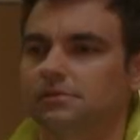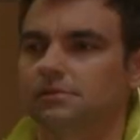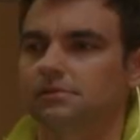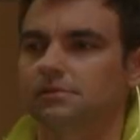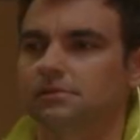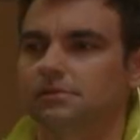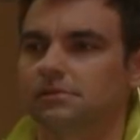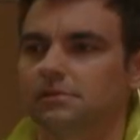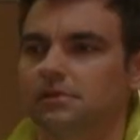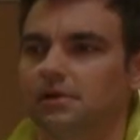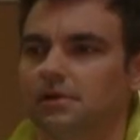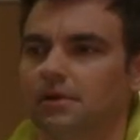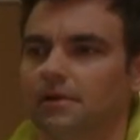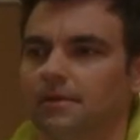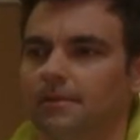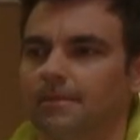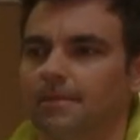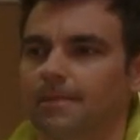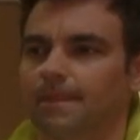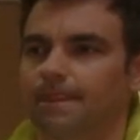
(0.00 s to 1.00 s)

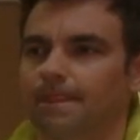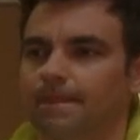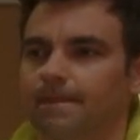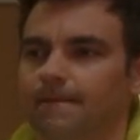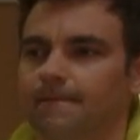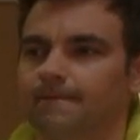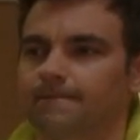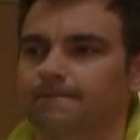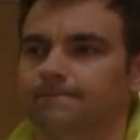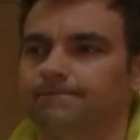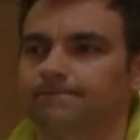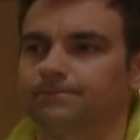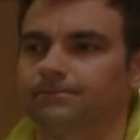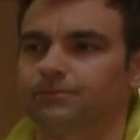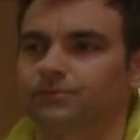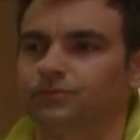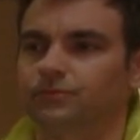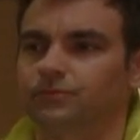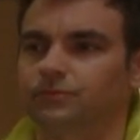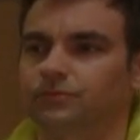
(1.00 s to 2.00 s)

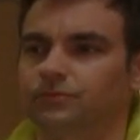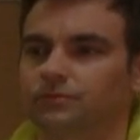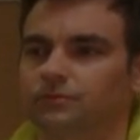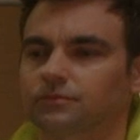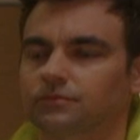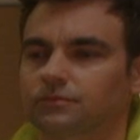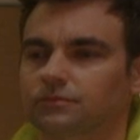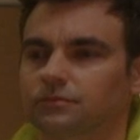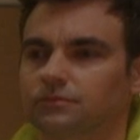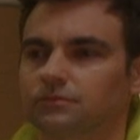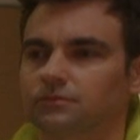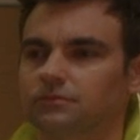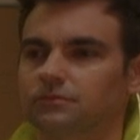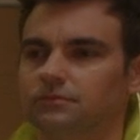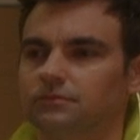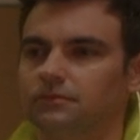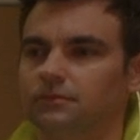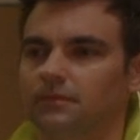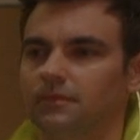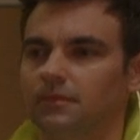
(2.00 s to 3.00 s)

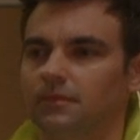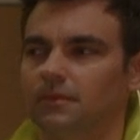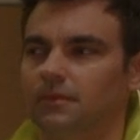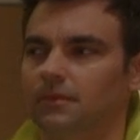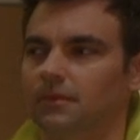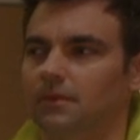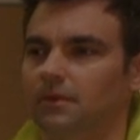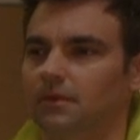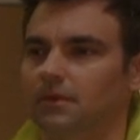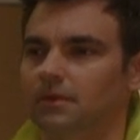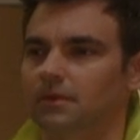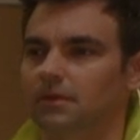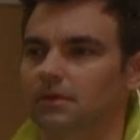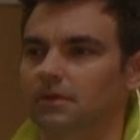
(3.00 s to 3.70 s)
This person isn't speaking.